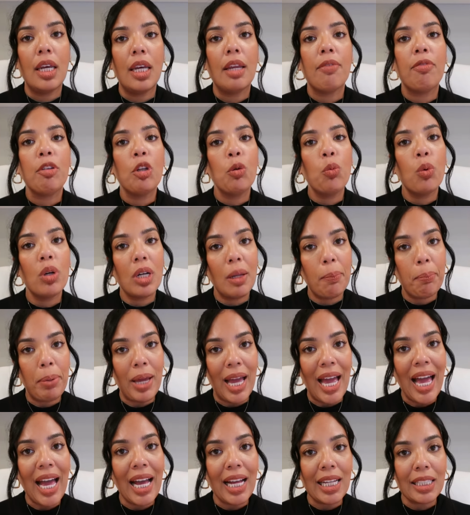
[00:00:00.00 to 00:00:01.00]
And if you were to
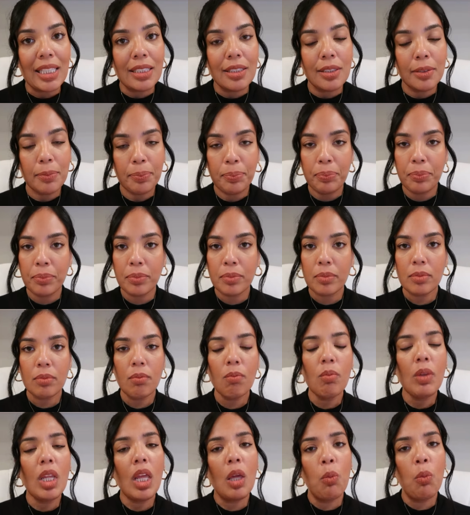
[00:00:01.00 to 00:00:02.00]
pass
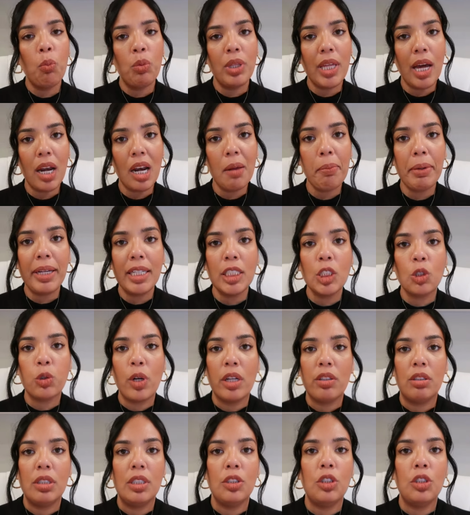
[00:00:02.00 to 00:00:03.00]
without it being
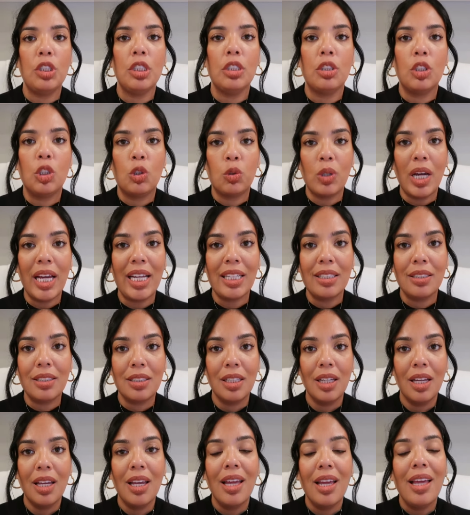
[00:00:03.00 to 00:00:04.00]
transferred into your
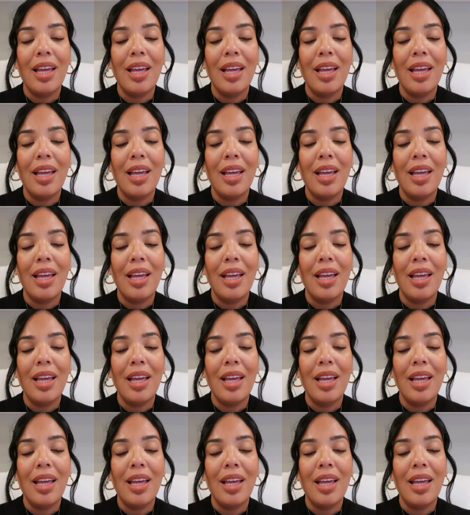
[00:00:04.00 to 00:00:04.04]
trust,